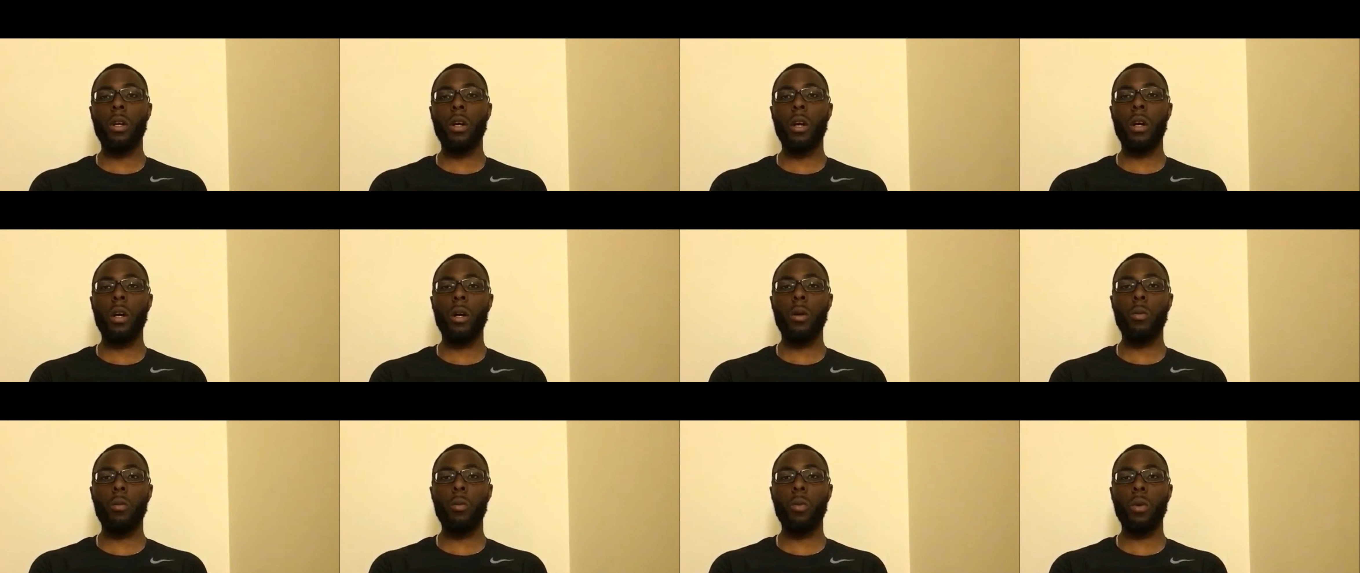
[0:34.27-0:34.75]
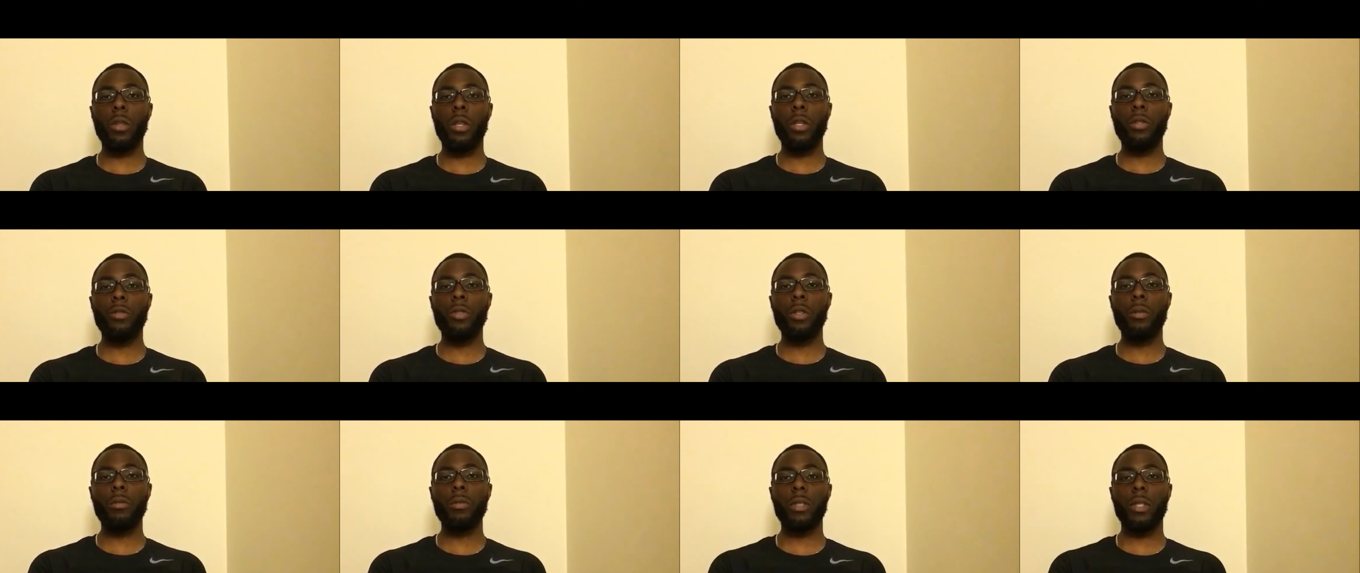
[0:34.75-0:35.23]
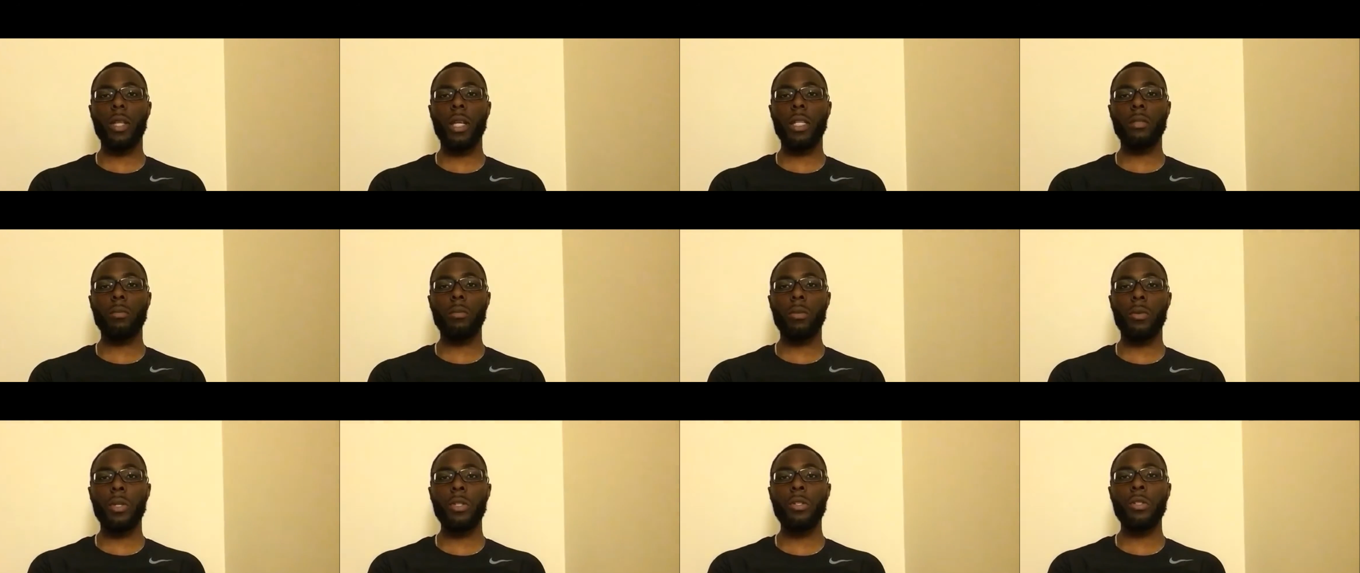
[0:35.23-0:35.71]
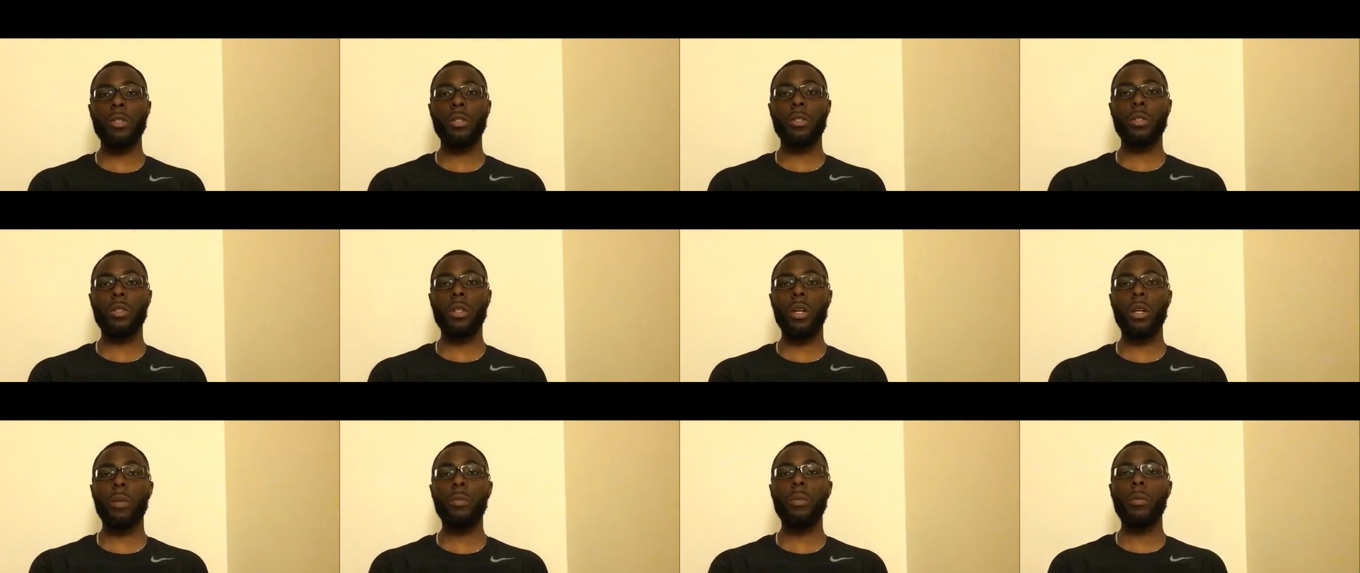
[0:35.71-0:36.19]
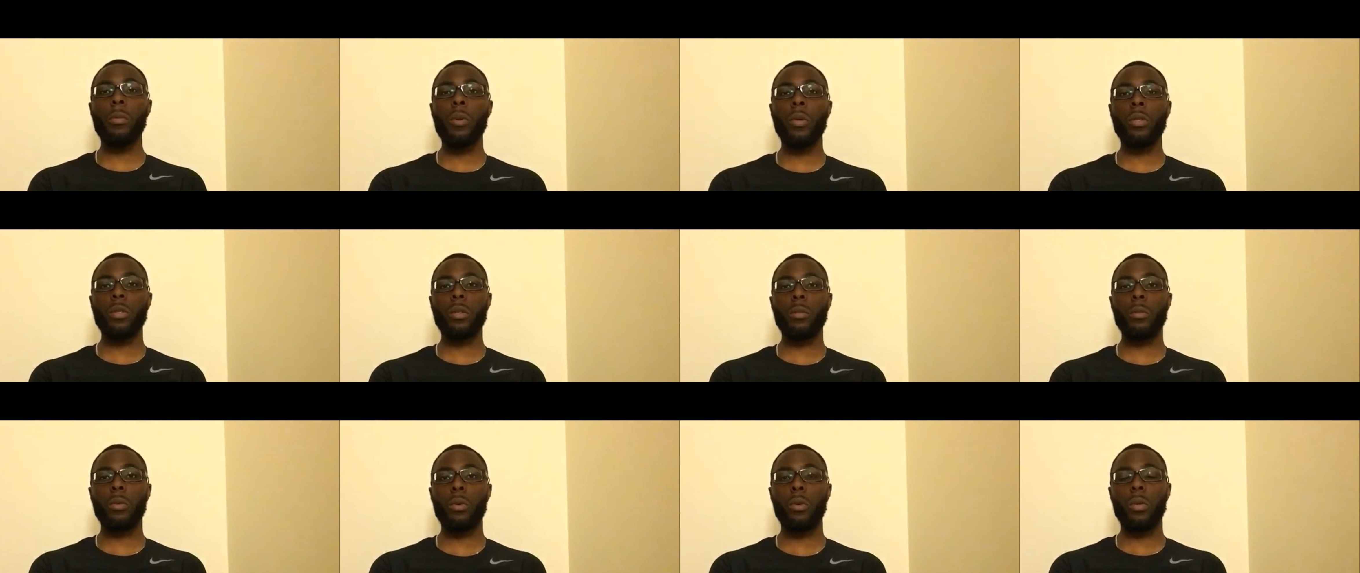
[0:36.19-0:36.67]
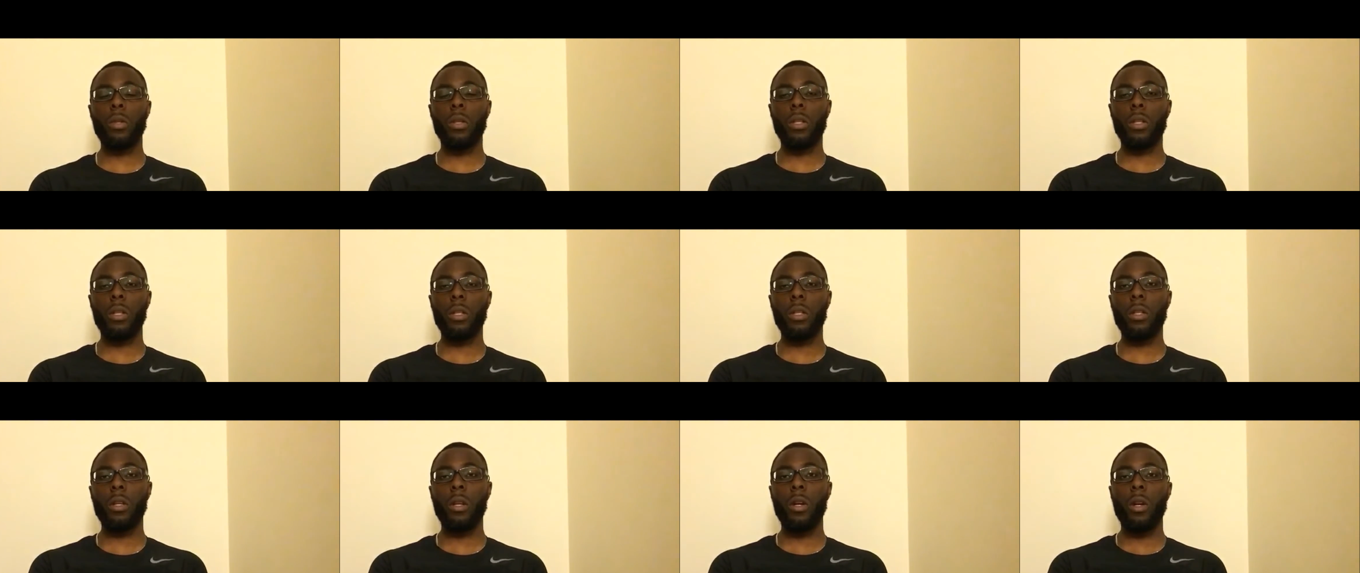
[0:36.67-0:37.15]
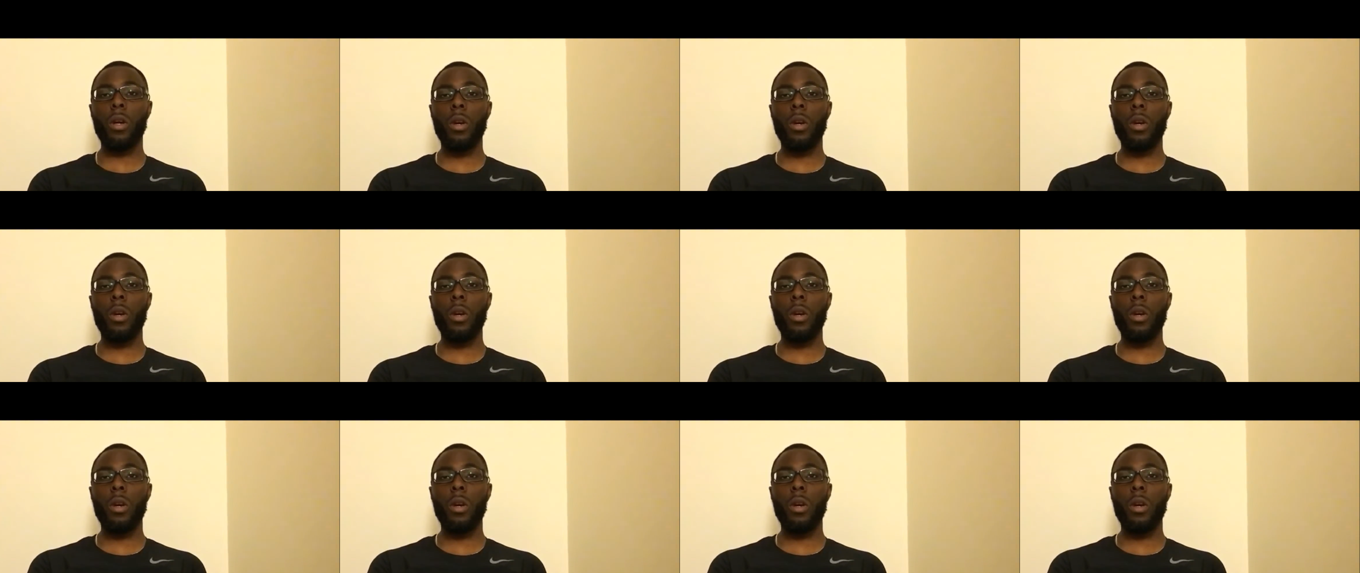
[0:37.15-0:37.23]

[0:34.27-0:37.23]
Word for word: um, what their dreams and aspirations are, but most importantly,